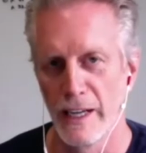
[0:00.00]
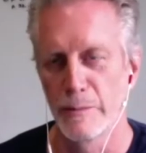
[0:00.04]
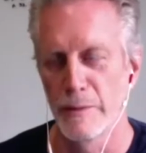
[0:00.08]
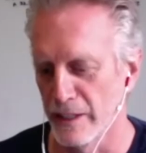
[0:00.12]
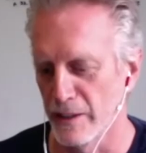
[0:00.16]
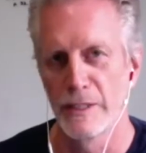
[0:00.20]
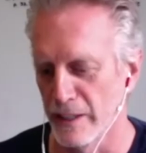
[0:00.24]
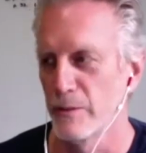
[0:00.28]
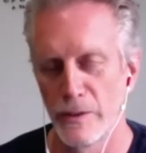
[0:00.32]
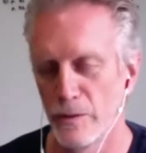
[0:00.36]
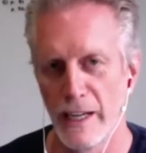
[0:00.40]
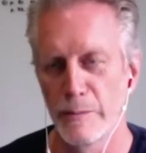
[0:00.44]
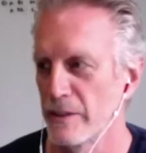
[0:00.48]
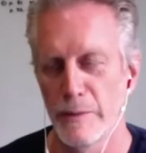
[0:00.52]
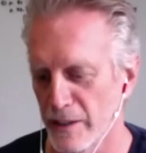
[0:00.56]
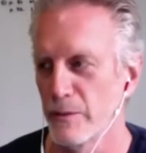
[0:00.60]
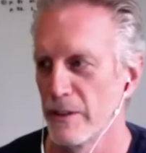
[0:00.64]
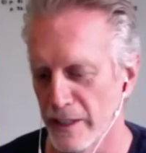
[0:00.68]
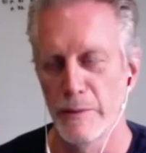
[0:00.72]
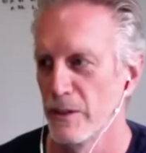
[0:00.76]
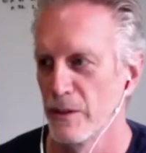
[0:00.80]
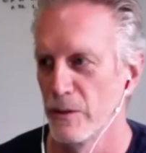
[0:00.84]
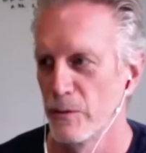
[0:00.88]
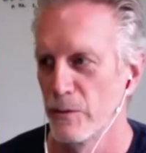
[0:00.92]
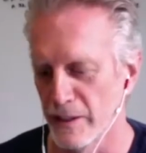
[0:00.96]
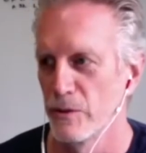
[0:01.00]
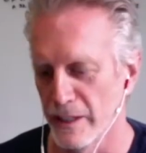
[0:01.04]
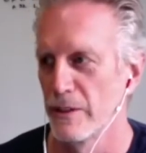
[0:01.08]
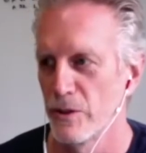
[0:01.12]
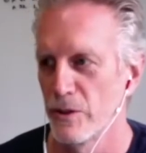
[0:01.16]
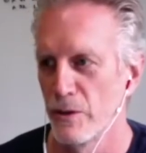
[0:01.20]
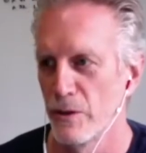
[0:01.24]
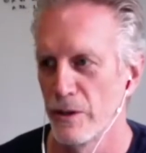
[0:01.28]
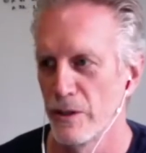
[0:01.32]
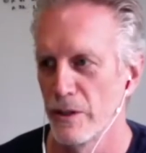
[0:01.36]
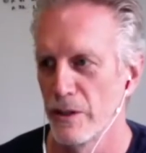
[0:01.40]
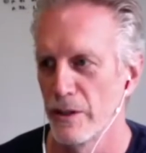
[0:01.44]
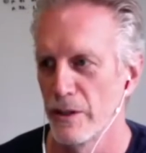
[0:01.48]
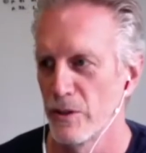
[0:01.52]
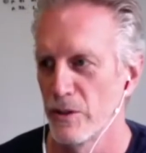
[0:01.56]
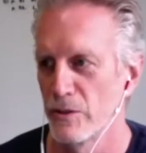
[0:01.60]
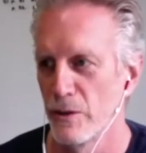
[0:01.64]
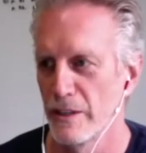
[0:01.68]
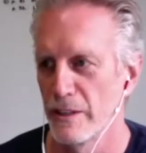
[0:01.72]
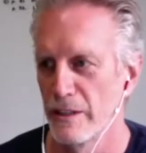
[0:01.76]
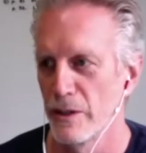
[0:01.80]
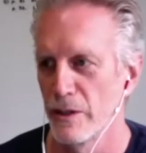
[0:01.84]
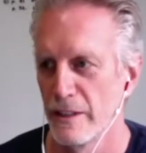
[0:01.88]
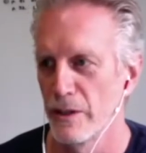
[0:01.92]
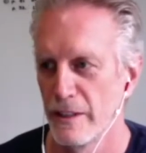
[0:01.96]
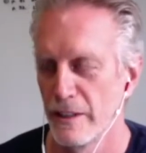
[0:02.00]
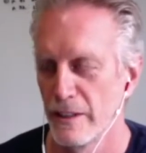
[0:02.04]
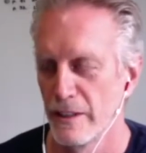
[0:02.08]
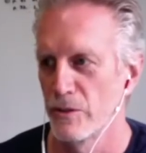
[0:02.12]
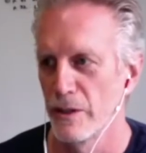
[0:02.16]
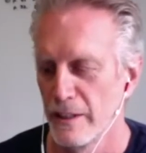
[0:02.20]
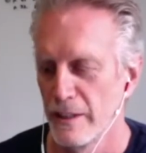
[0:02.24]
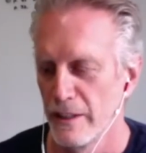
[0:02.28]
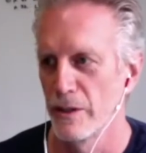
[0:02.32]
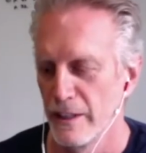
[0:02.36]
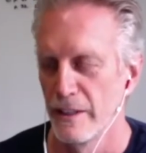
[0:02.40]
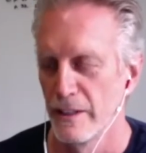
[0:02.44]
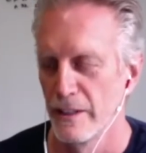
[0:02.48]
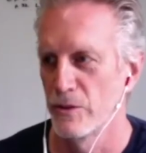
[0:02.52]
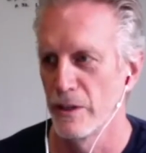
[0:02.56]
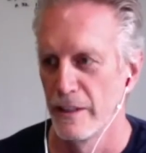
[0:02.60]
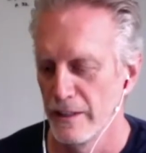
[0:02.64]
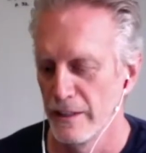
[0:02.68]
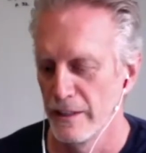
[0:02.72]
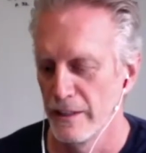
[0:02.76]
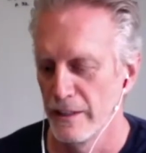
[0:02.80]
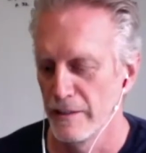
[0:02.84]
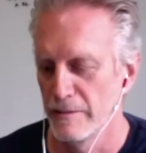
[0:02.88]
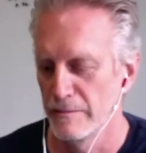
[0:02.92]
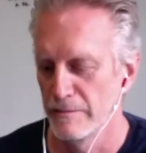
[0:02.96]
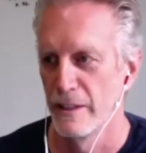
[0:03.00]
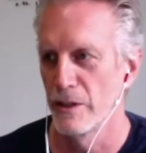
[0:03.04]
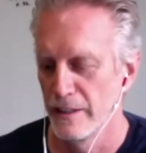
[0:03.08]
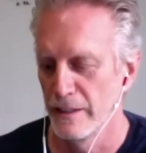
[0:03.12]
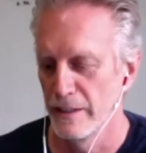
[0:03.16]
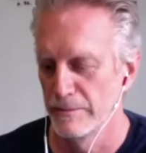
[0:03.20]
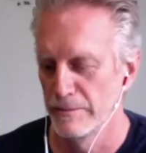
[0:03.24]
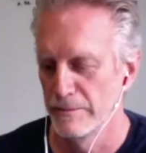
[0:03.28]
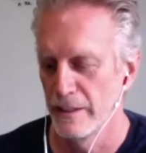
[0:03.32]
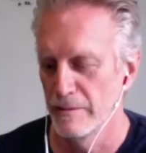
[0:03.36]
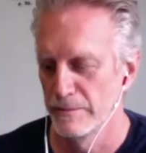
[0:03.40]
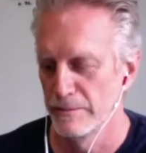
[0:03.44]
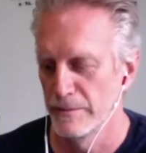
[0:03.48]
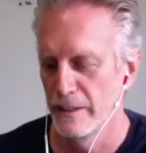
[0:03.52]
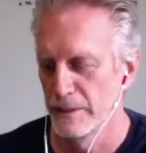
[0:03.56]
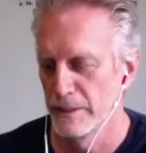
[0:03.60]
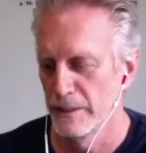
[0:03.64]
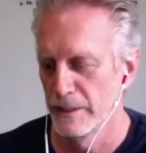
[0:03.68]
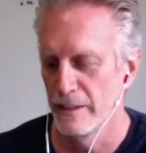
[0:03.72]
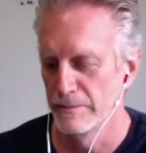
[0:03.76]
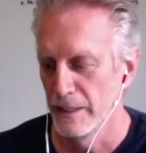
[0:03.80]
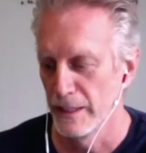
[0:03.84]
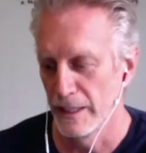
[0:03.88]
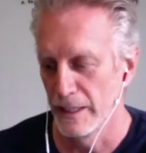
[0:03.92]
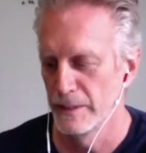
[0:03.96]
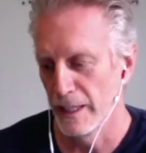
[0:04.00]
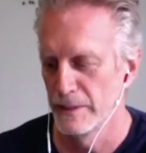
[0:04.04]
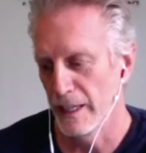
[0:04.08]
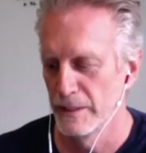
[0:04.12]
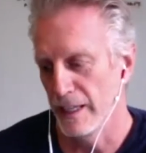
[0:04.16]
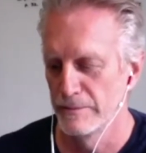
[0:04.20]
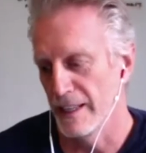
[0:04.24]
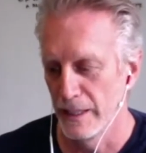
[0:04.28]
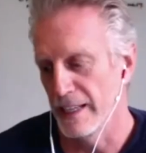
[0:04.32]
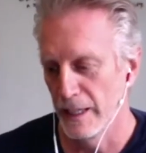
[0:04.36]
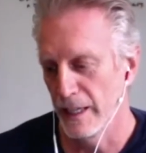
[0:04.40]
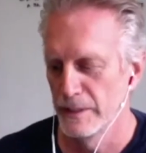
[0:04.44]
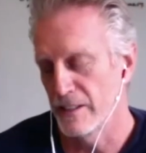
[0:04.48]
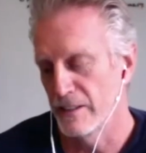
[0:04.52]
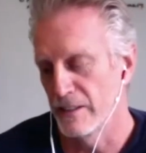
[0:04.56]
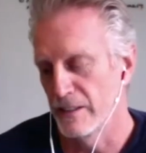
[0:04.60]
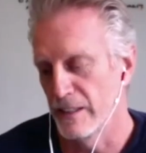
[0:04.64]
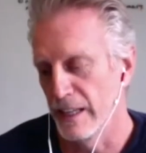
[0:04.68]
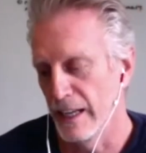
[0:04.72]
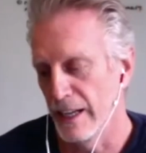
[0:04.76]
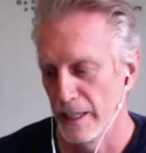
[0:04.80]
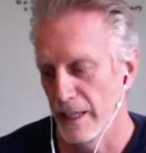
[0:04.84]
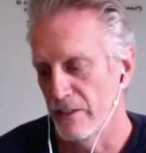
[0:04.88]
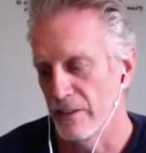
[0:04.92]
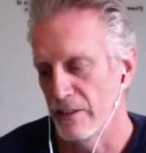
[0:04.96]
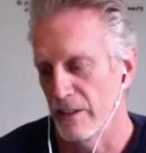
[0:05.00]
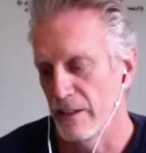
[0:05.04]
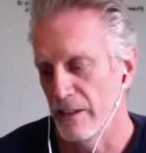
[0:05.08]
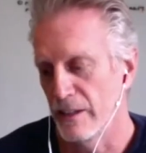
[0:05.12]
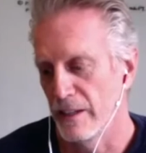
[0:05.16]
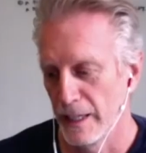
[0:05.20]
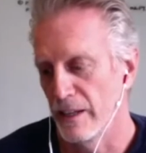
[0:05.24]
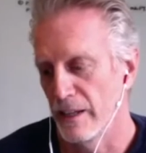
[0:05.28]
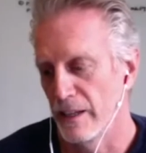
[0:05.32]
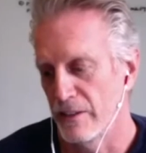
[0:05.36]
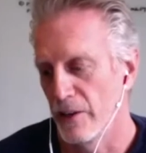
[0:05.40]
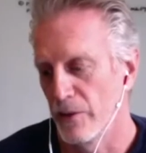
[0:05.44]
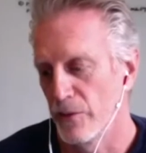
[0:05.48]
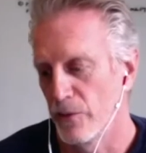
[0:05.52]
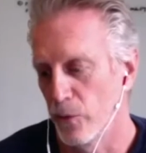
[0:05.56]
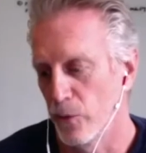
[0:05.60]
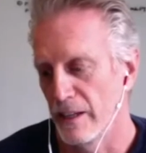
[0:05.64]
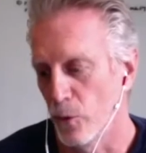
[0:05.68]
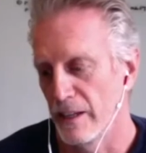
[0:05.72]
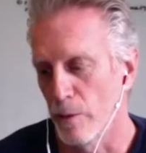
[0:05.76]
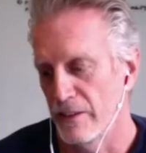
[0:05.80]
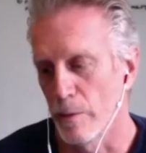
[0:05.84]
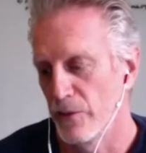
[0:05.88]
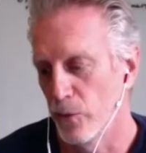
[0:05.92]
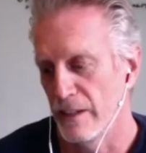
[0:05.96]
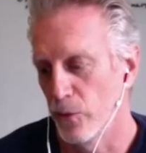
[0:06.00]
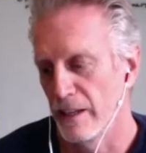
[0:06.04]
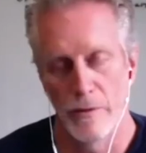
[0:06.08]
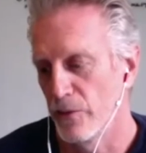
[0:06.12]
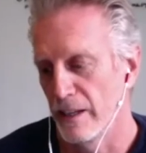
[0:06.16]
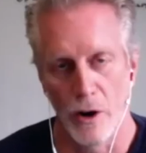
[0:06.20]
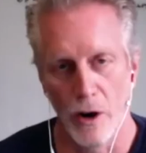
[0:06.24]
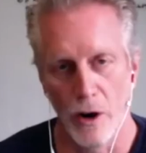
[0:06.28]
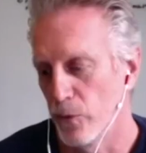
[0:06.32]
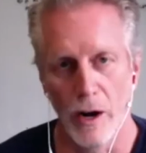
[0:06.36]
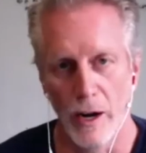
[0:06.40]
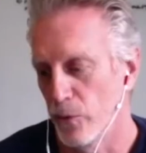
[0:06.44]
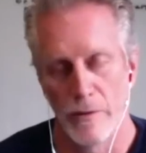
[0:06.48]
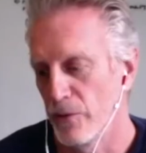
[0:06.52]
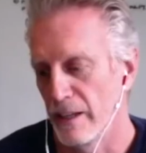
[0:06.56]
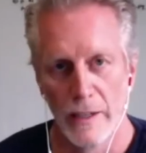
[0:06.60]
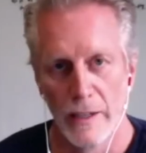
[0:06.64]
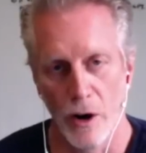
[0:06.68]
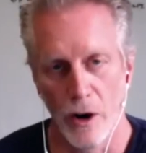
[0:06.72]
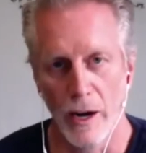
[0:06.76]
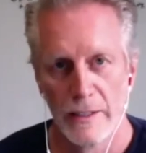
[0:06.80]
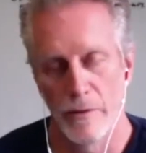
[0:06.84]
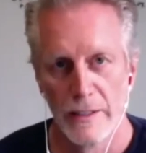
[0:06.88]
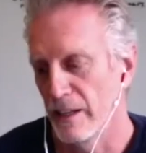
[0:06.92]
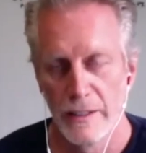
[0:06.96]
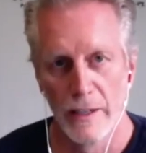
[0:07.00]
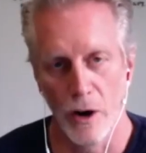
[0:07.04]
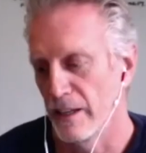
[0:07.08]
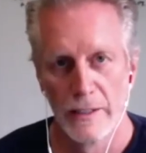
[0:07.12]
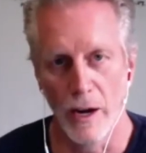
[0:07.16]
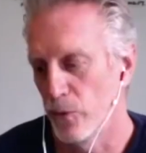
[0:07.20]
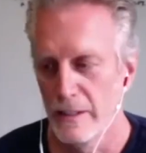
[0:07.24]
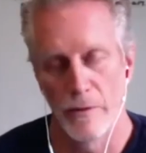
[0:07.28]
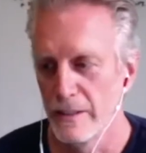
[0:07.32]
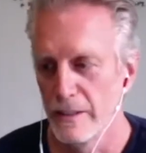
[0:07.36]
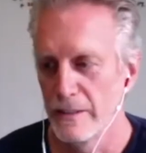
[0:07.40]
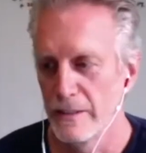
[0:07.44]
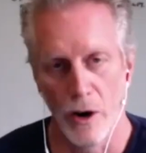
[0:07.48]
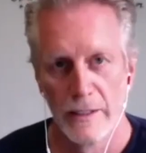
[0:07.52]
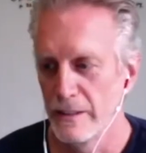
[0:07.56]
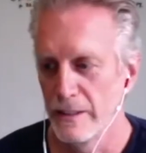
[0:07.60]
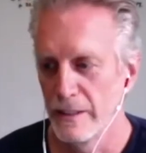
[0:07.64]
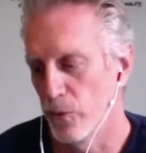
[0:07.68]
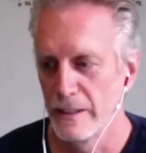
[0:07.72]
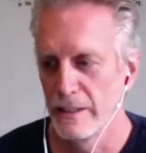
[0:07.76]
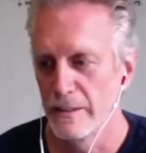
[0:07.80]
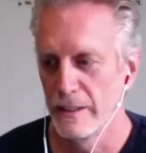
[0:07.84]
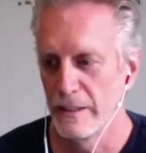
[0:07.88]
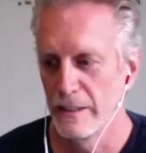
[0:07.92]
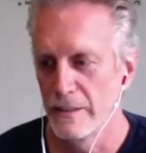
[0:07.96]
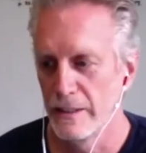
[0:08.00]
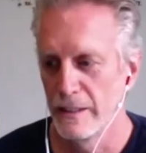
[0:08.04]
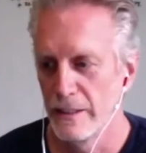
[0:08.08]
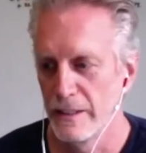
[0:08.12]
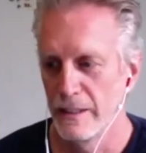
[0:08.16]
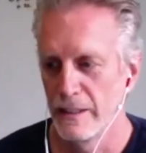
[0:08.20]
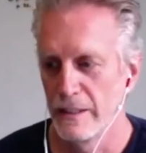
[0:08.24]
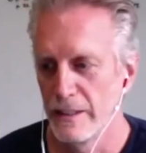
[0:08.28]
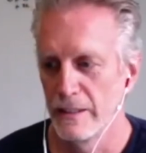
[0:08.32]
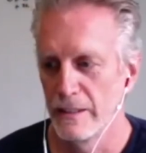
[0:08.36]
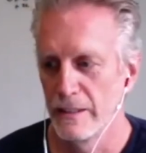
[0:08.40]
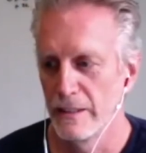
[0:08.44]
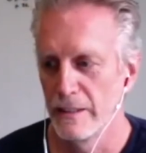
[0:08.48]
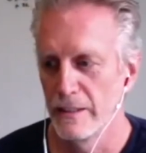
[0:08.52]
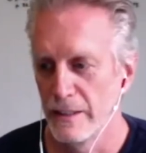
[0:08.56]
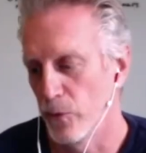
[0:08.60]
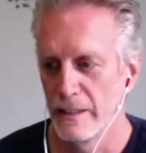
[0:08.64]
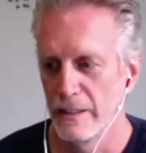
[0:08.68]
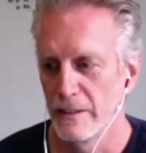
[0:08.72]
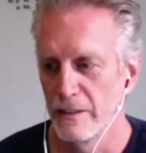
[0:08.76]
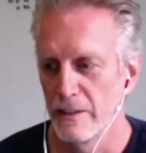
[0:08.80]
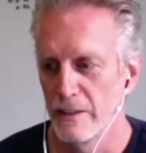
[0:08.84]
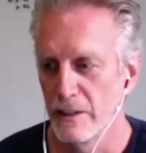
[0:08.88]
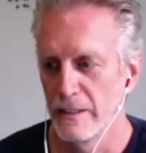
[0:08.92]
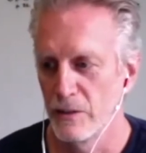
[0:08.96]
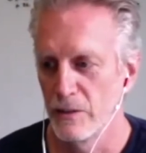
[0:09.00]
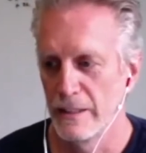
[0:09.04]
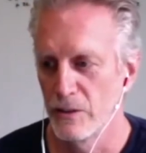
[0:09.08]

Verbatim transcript: me! What was going on? Mm-hmm. And mm-hmm. um, and again, that's that's a form of awe, you know. And and uh, it's very was,